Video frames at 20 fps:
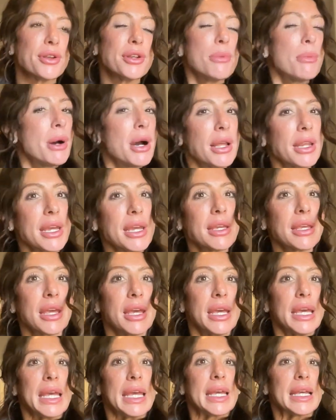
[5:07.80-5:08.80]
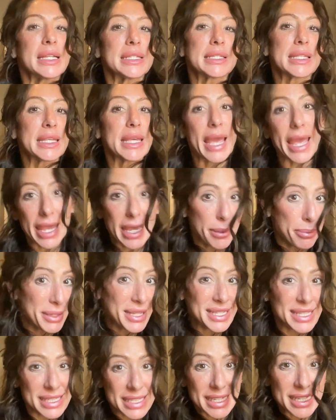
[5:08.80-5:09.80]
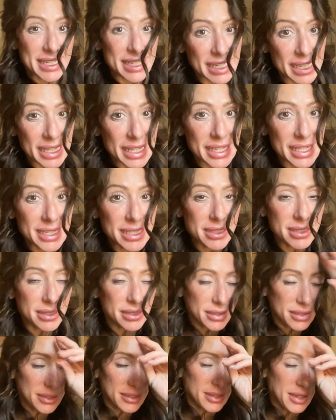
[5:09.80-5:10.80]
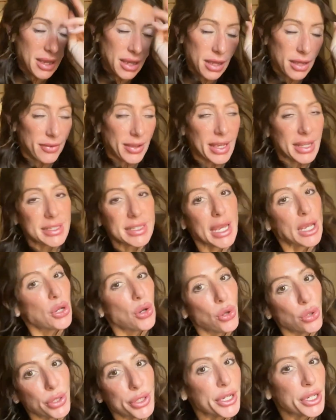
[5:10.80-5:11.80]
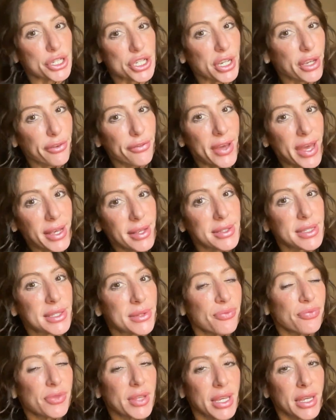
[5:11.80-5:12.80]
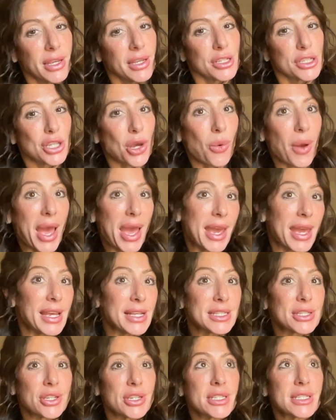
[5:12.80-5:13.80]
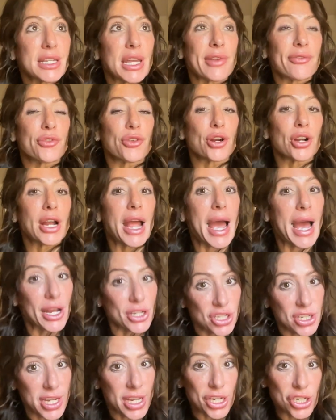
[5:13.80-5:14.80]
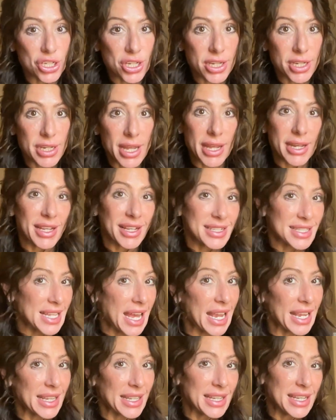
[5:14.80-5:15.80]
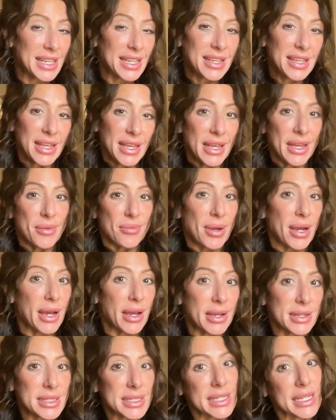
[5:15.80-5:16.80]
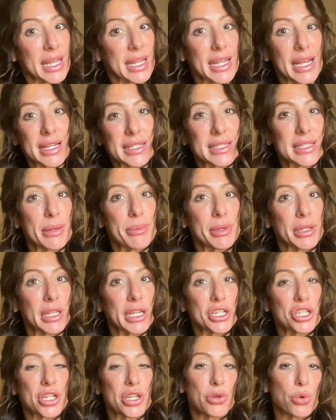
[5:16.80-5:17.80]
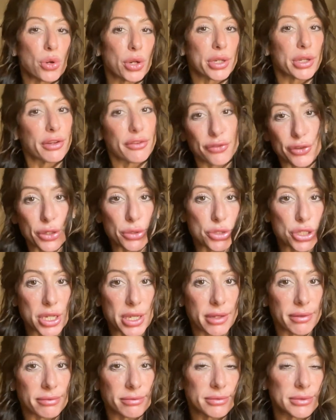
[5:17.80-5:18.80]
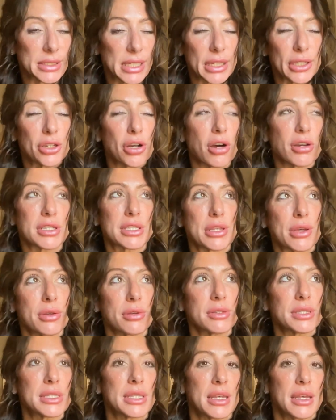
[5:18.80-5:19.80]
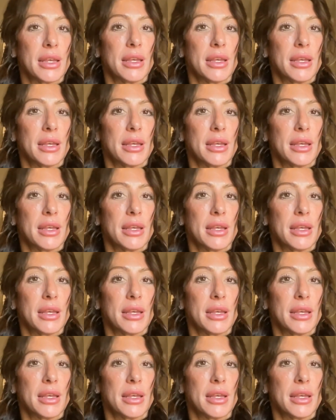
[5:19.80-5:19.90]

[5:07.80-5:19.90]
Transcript: mnemonic is the ABCDs of anticholinergic effects. So A is going to stand for agitation and anxiety. CNS stimulation or confusion can cause those.